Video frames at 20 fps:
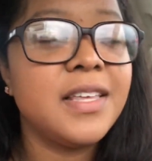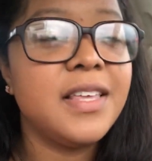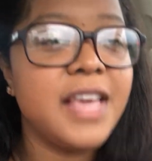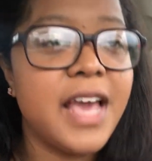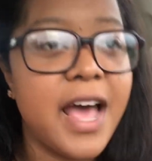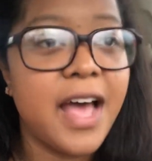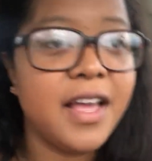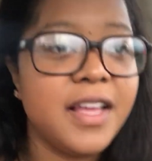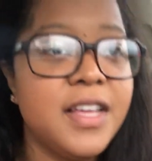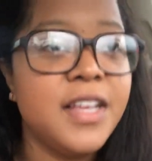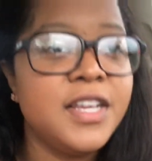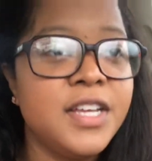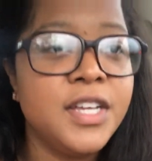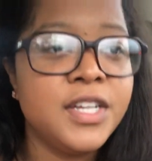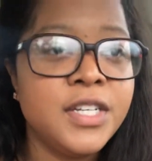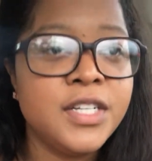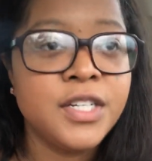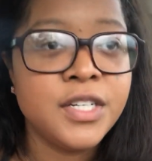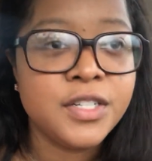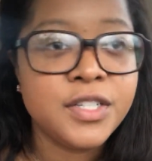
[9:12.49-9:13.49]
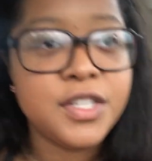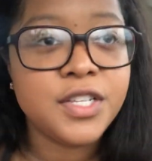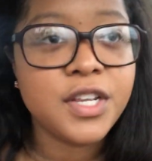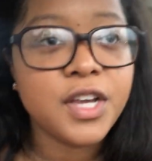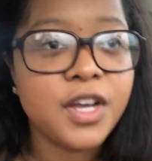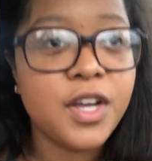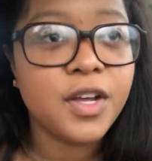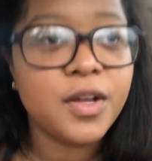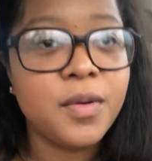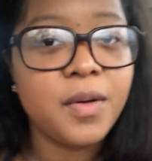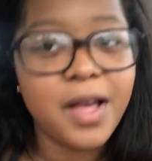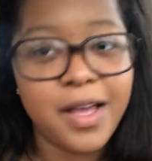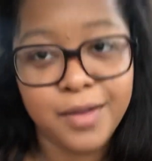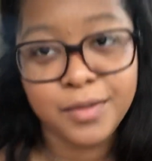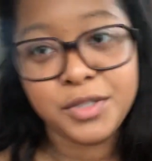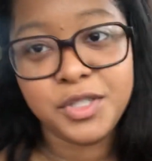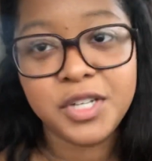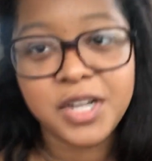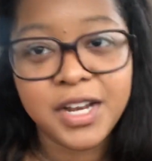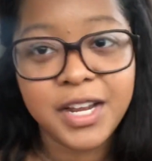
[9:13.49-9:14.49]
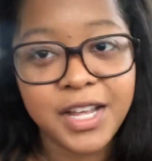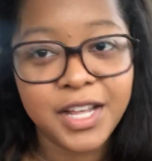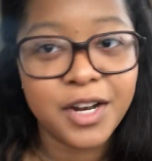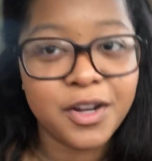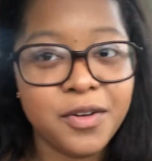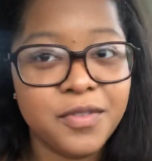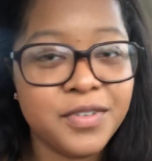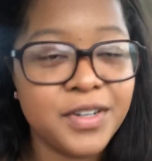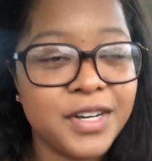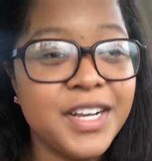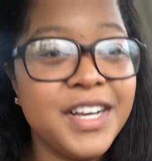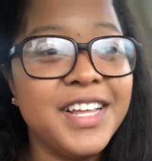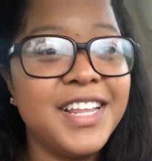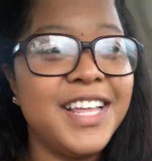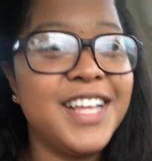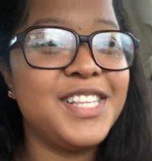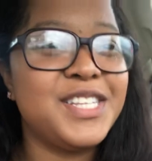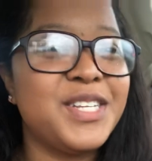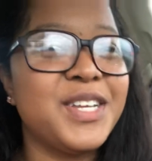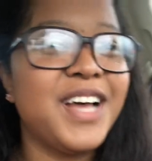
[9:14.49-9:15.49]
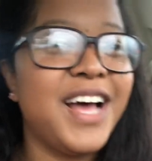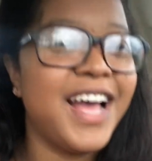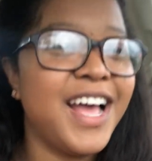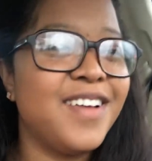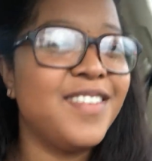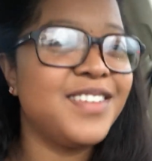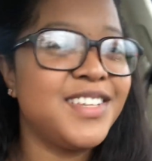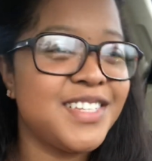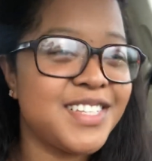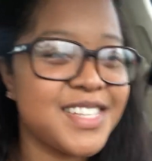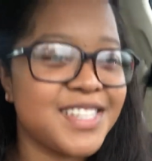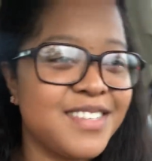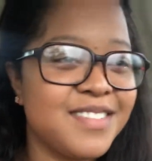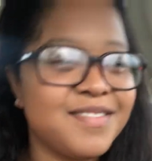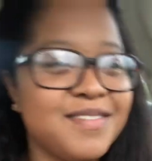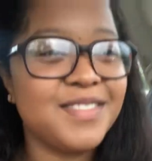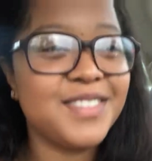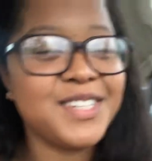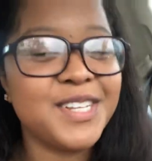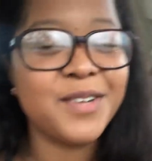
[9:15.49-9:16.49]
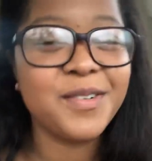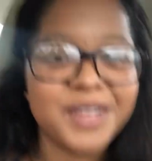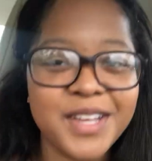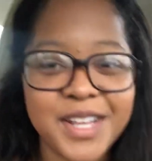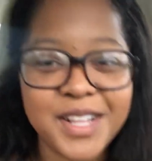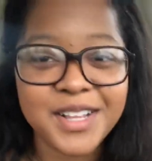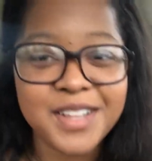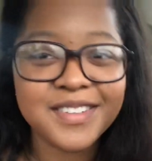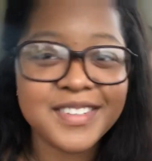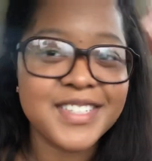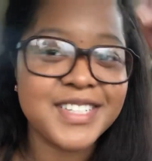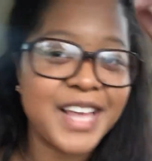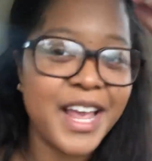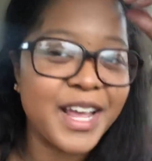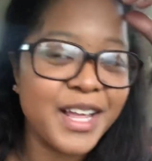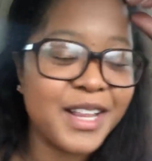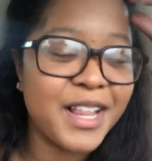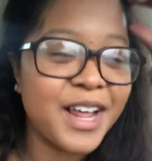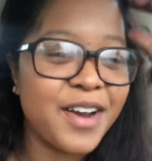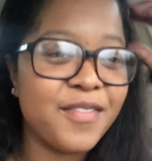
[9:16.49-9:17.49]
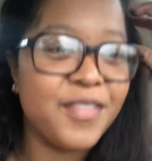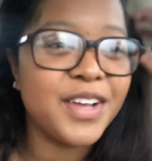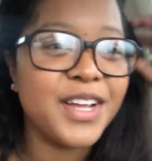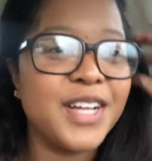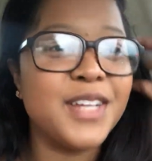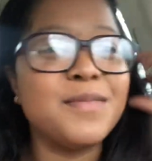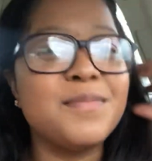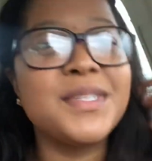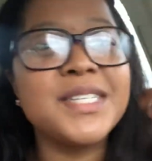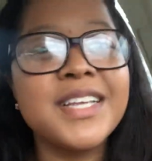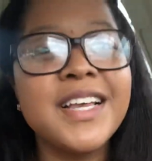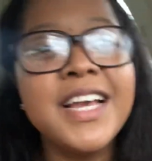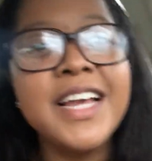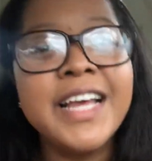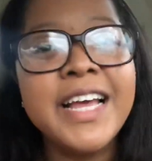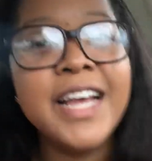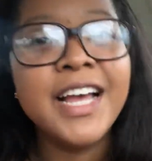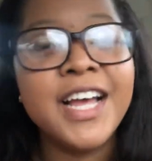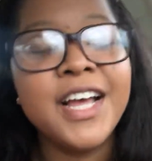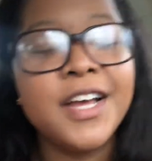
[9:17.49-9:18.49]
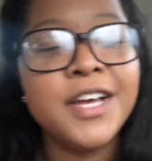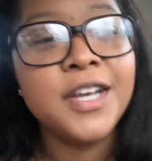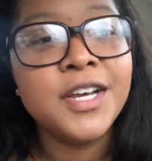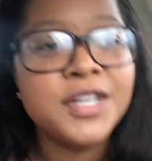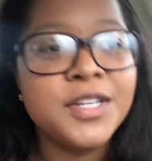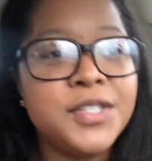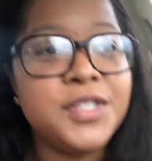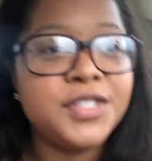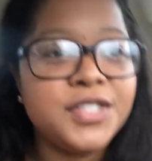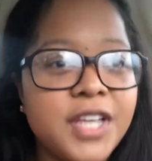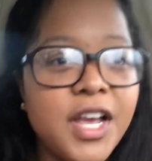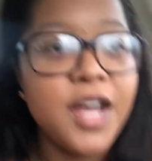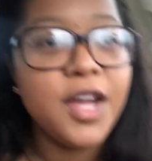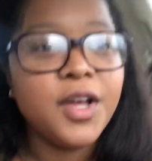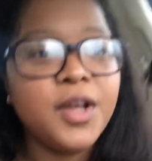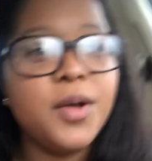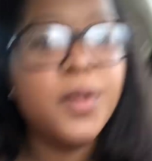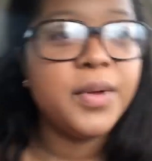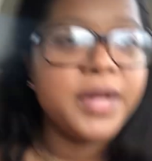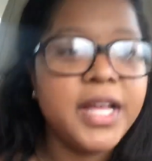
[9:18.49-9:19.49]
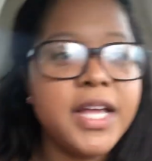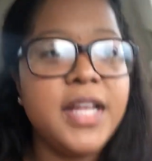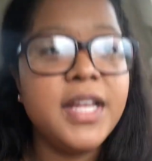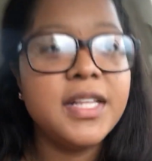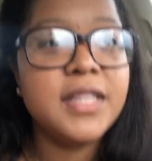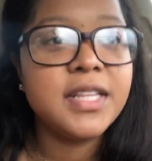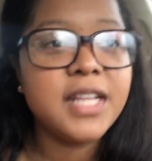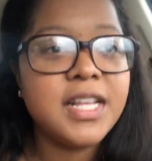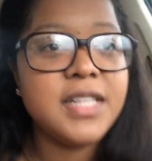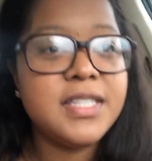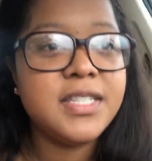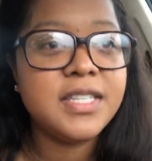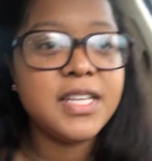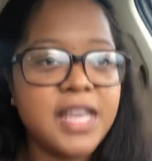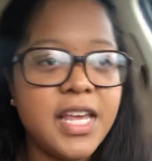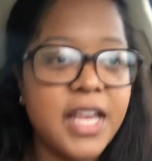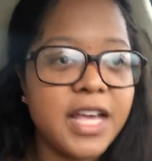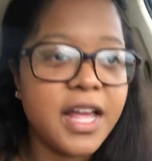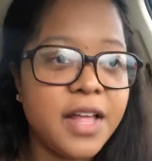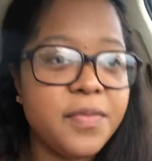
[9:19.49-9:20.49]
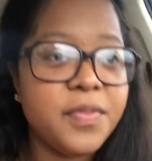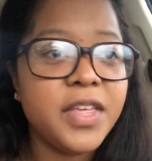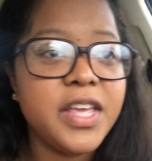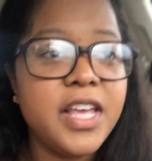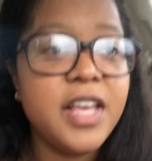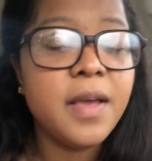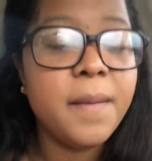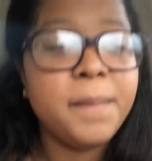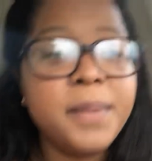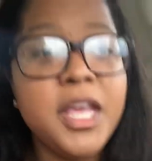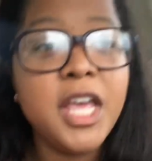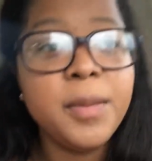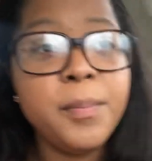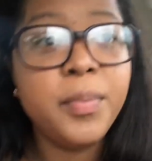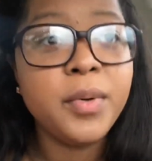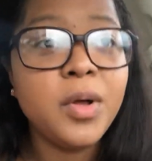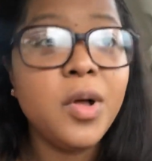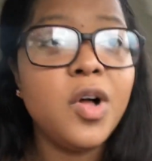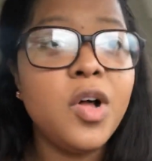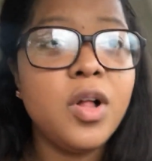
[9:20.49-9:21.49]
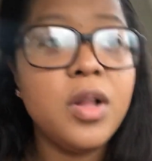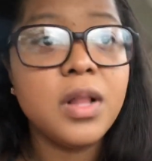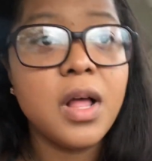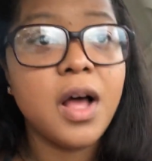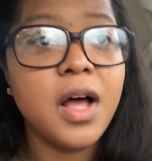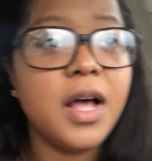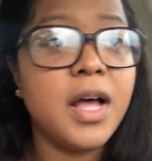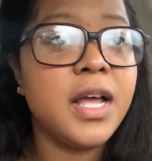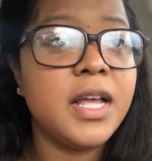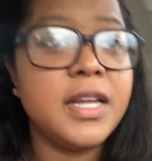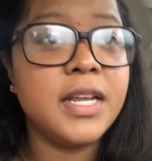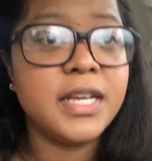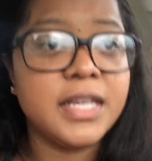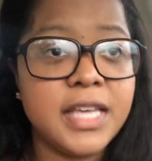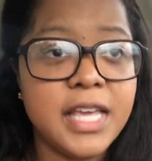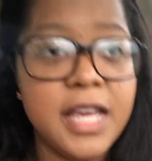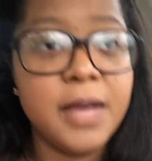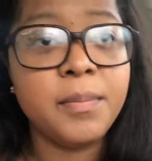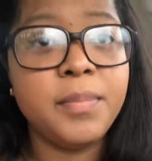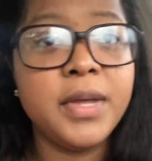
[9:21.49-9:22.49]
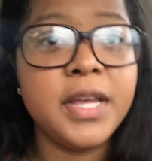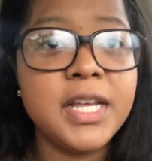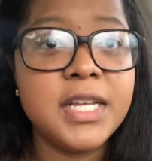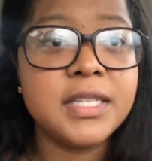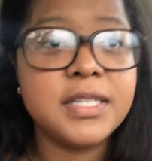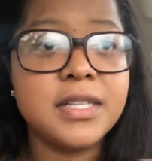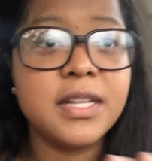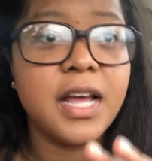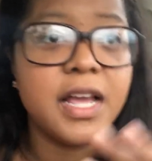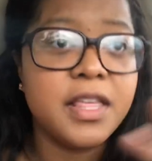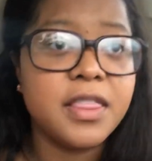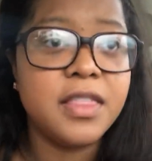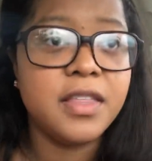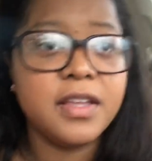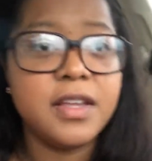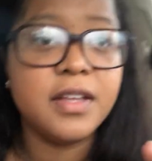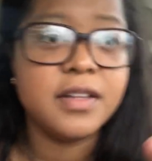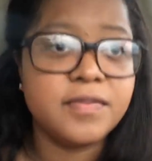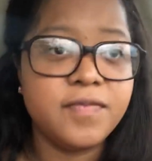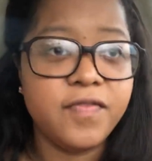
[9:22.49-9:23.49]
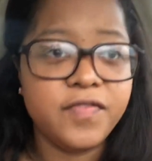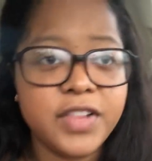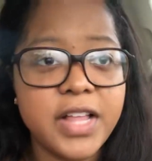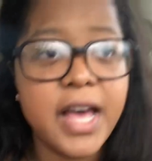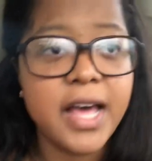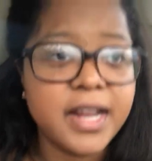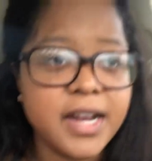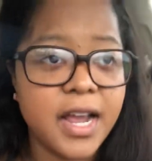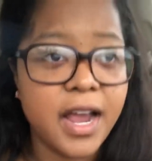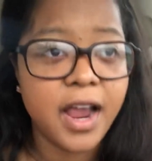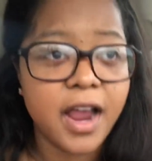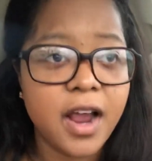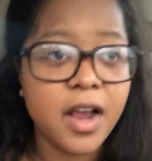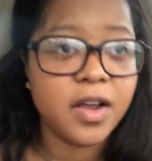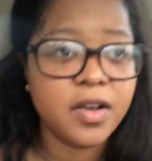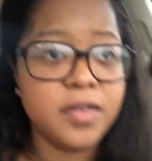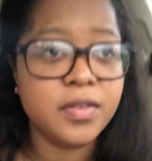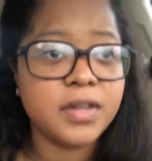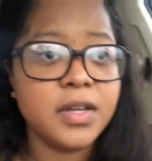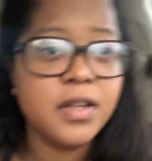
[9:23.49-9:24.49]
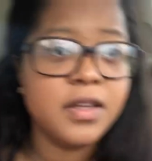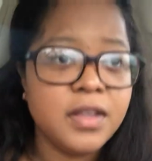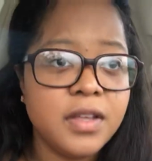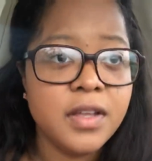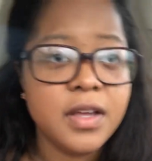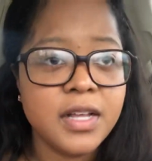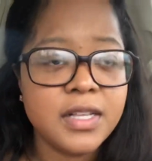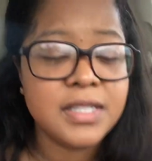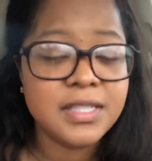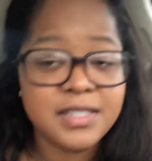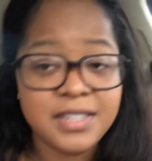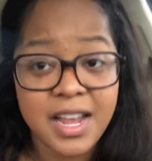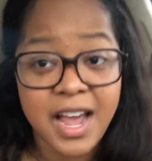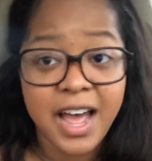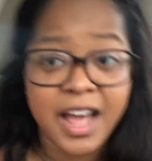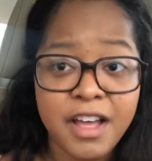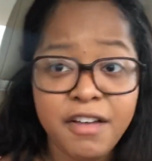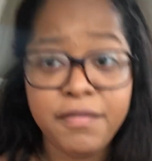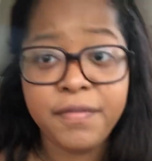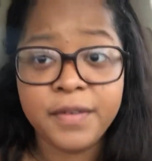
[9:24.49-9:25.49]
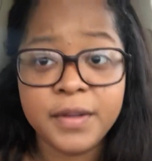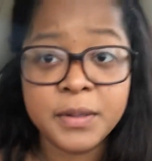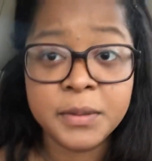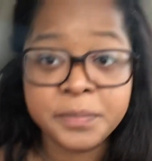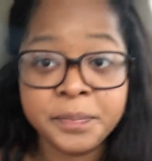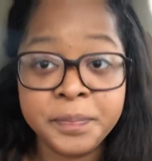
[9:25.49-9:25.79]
Yeah, so I was trying to get over it. That's why I was saying a lot of ums. So let's see, the people on campus, like the Flatiron staff,